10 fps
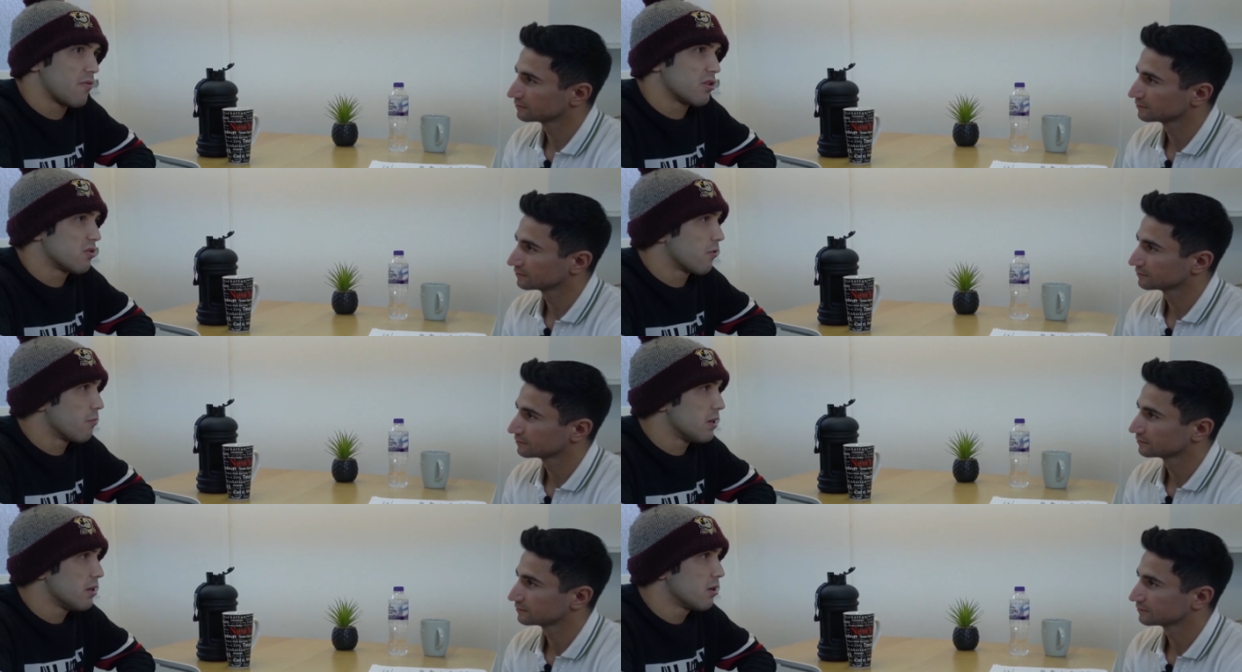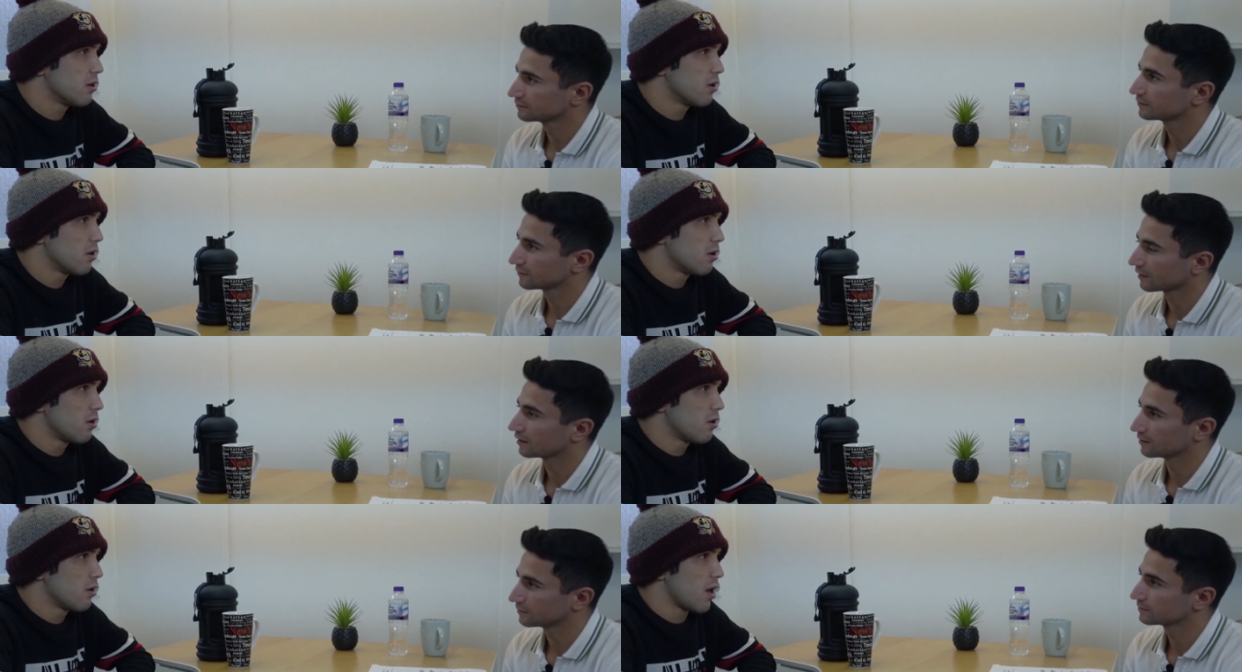Speaker 1: if this is for me.
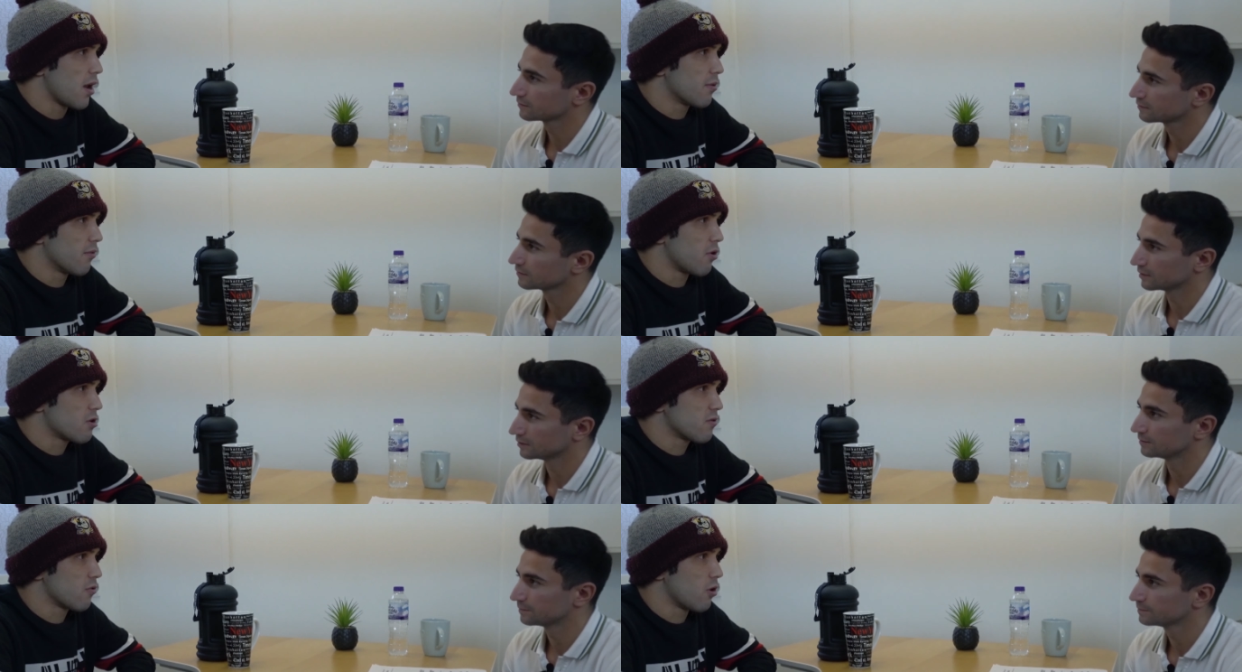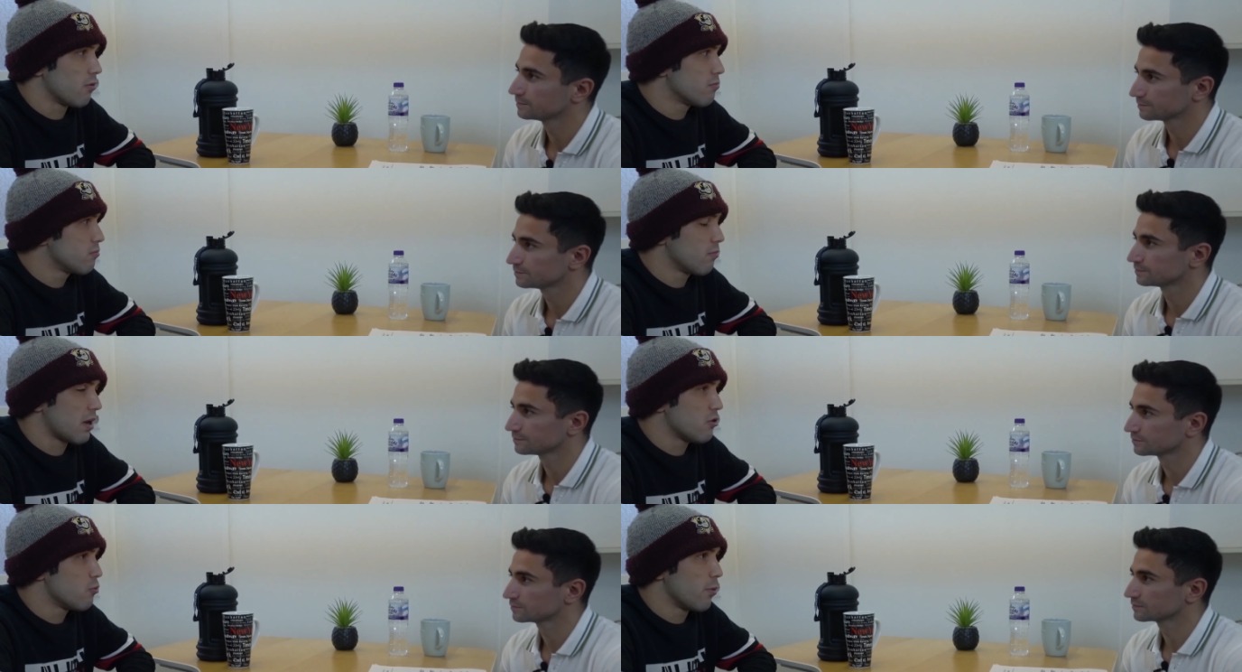Yeah. Every time I've lost, yeah. I've gone,
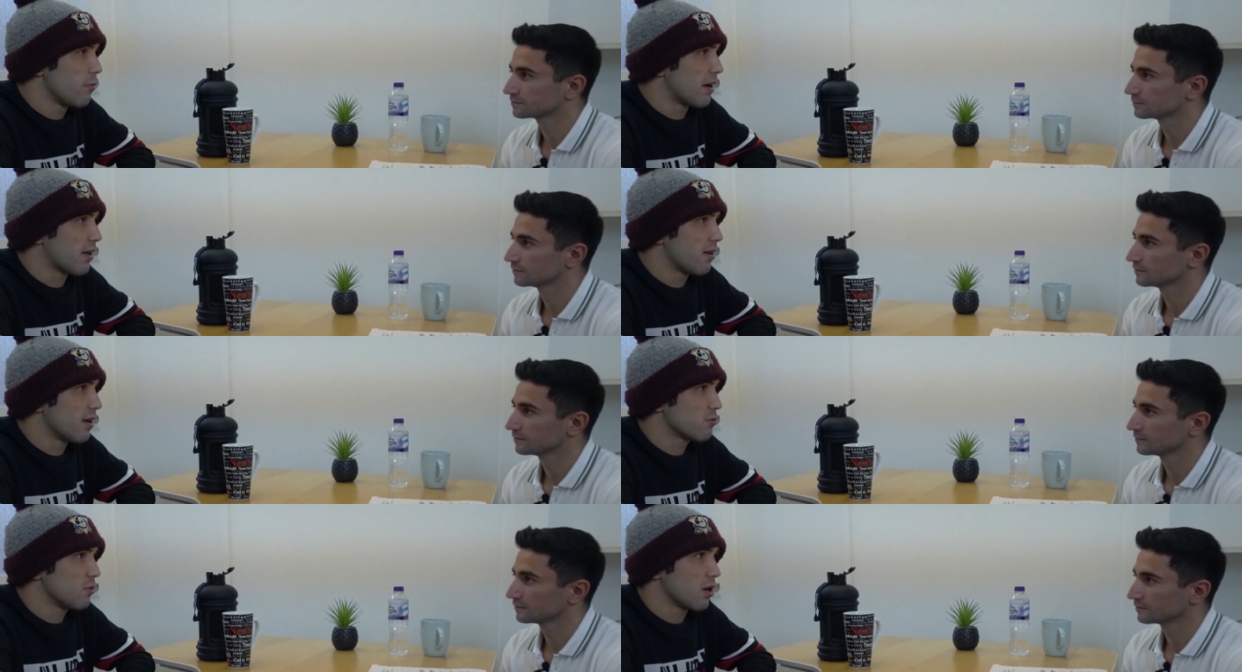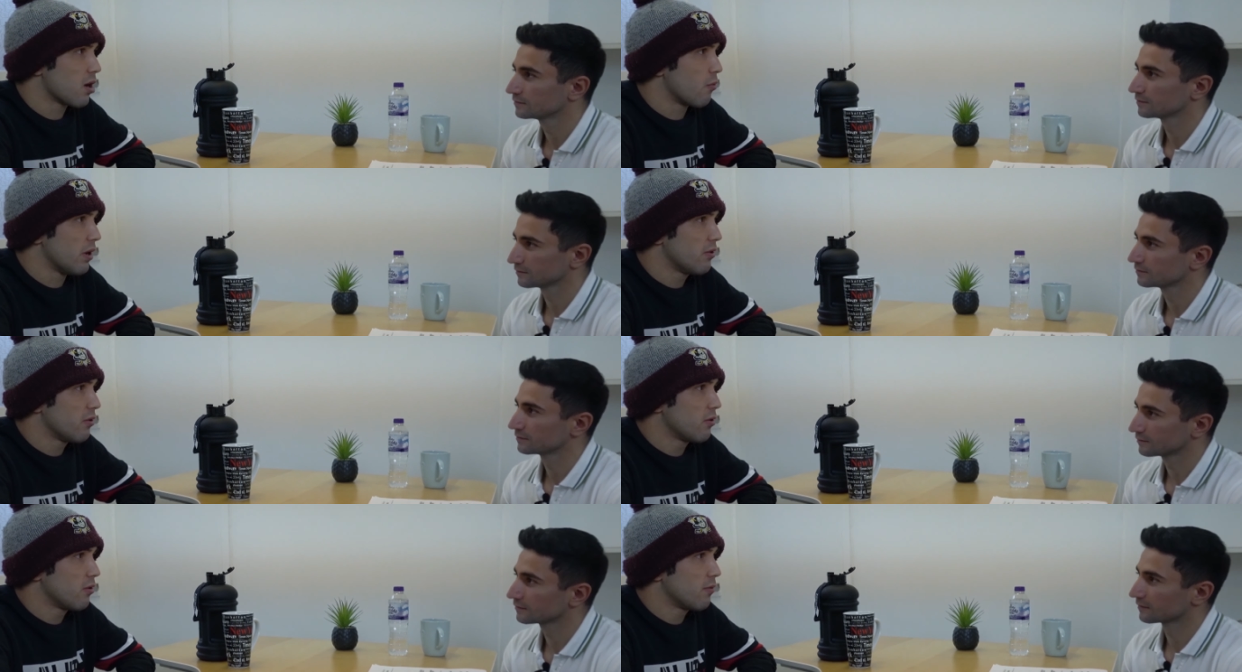man, you'll probably back in the next week. I can't wait.
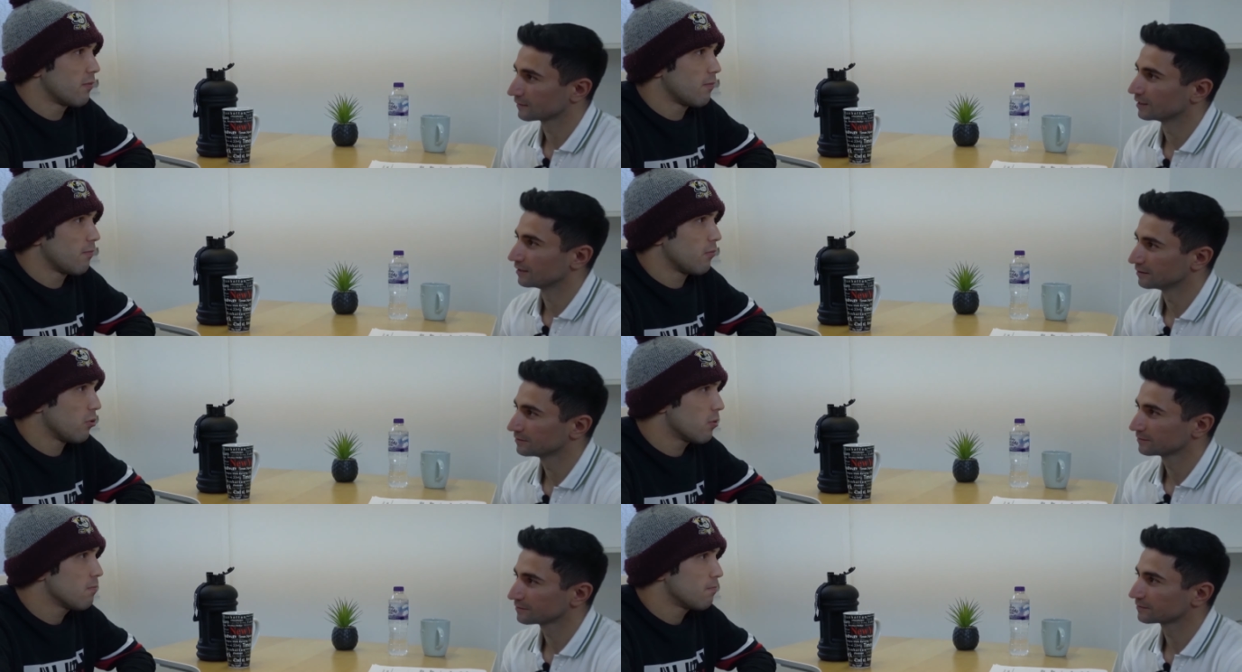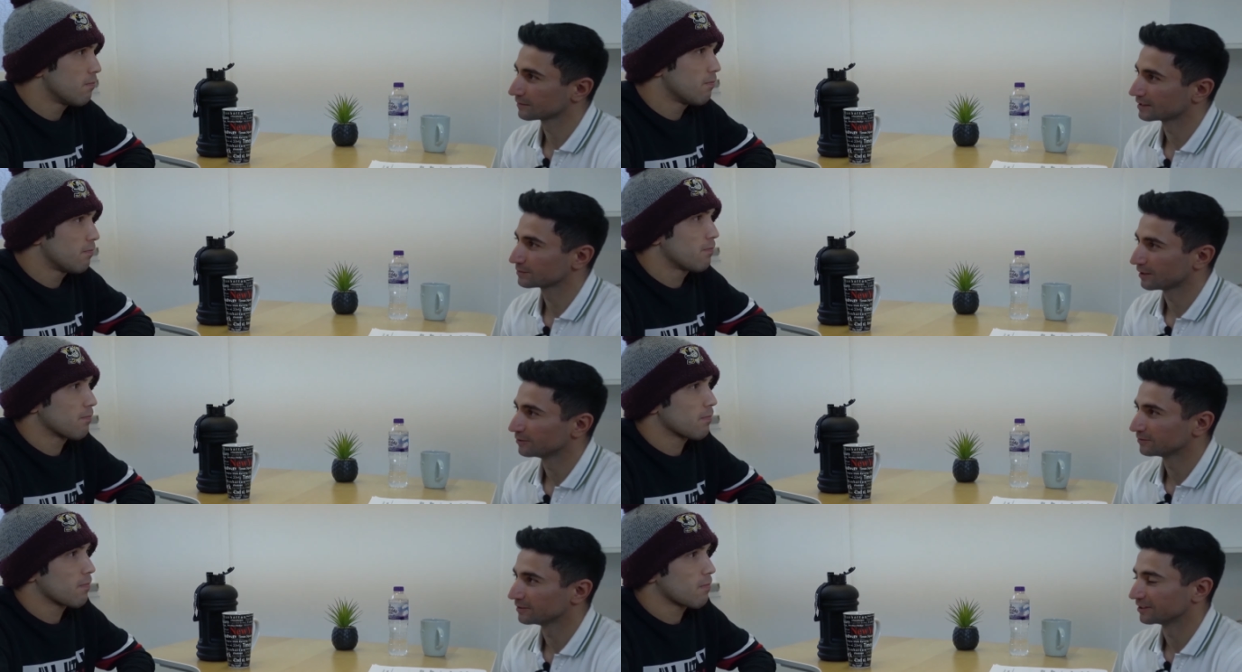Yeah. You know. That's
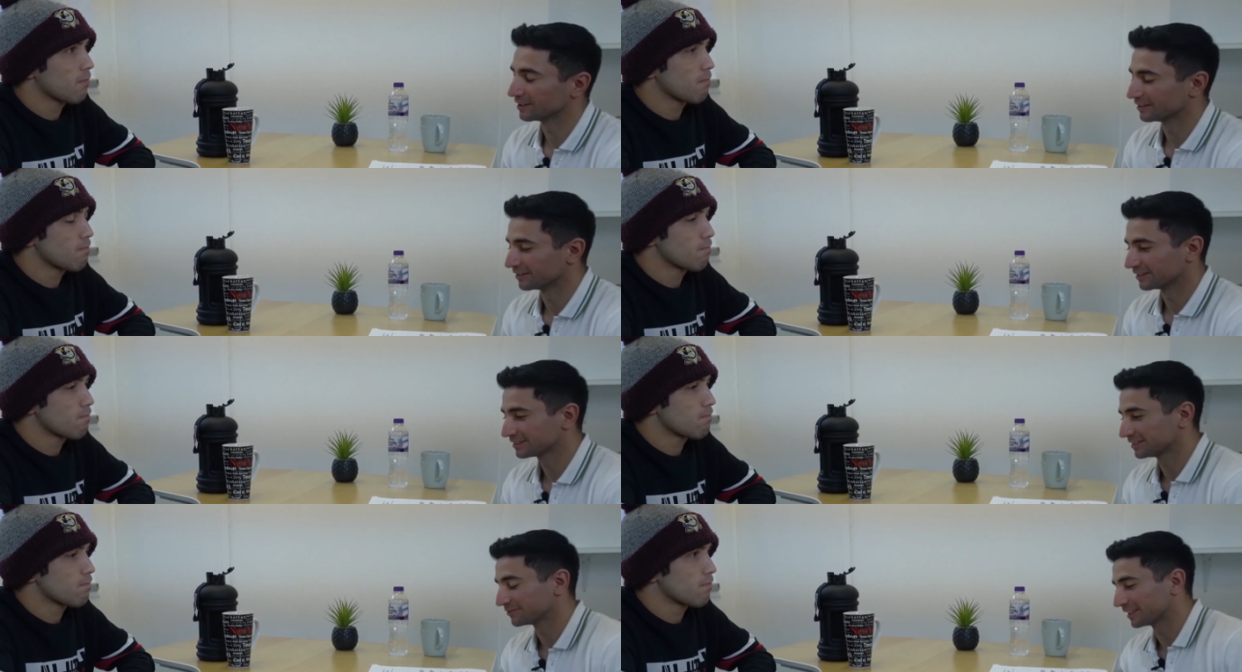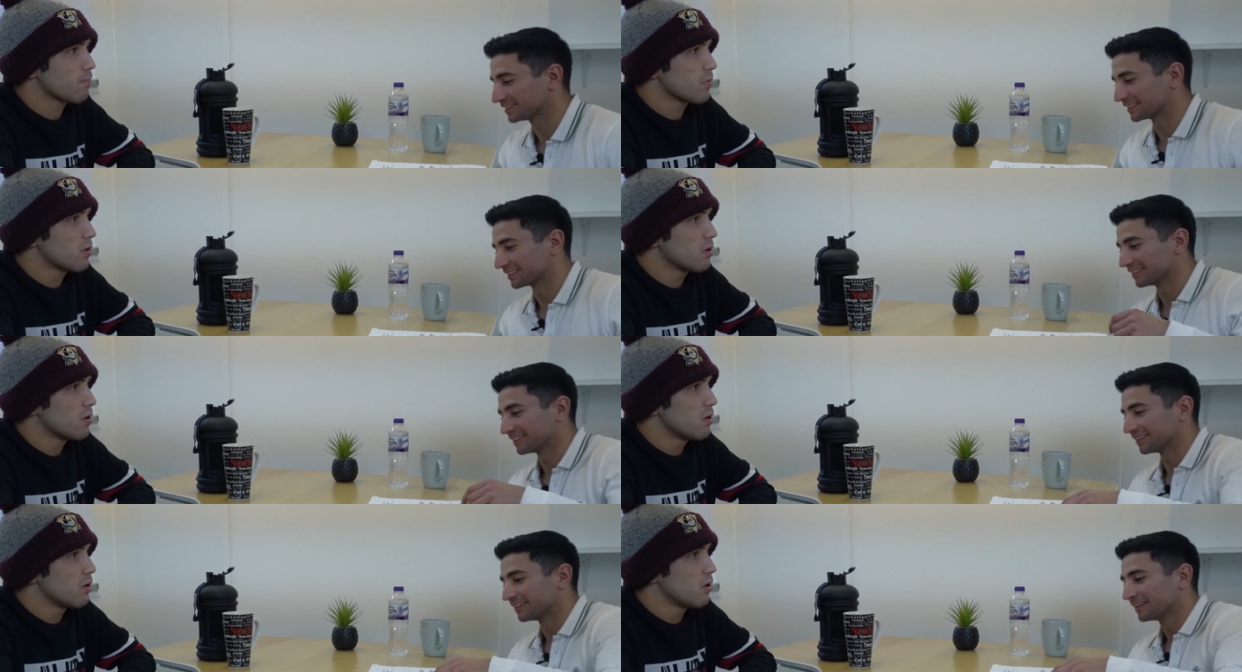
Speaker 2: powerful. Yeah. No, that's interesting to
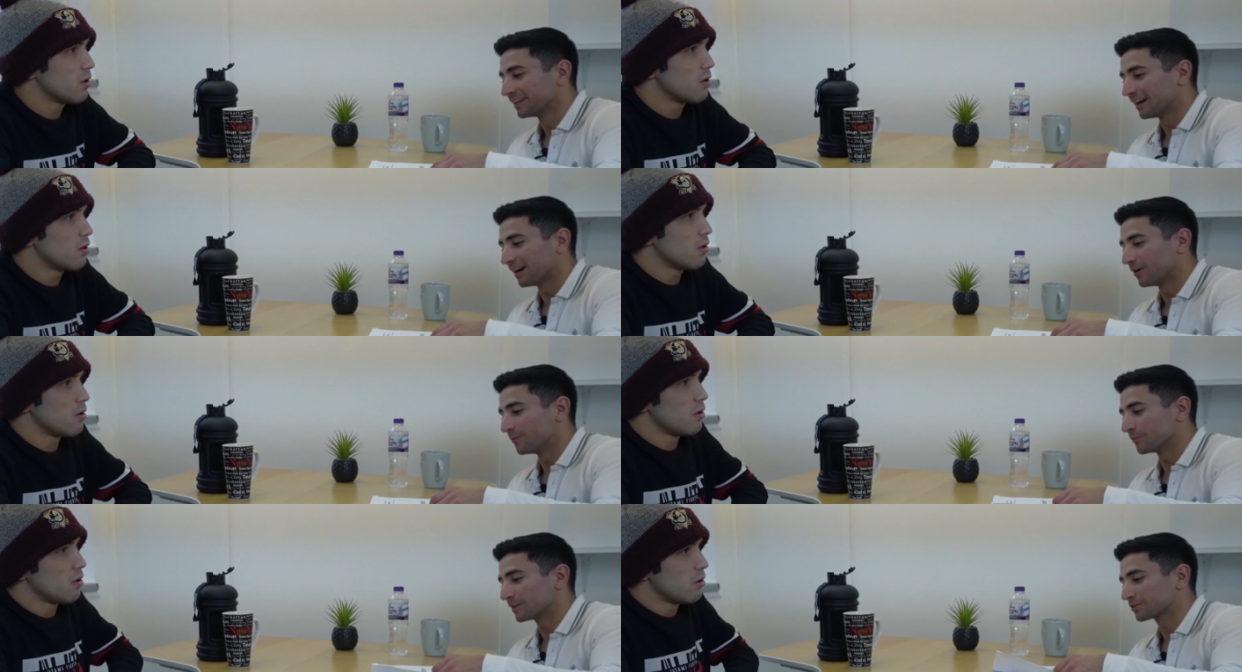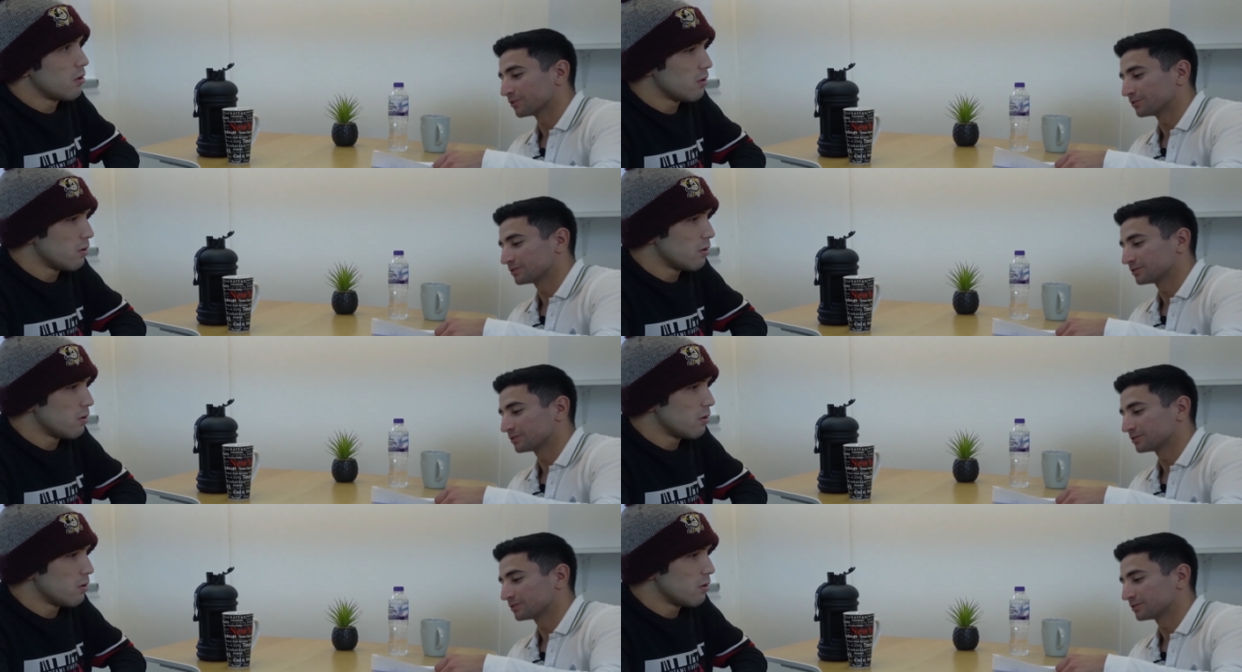hear. Um, so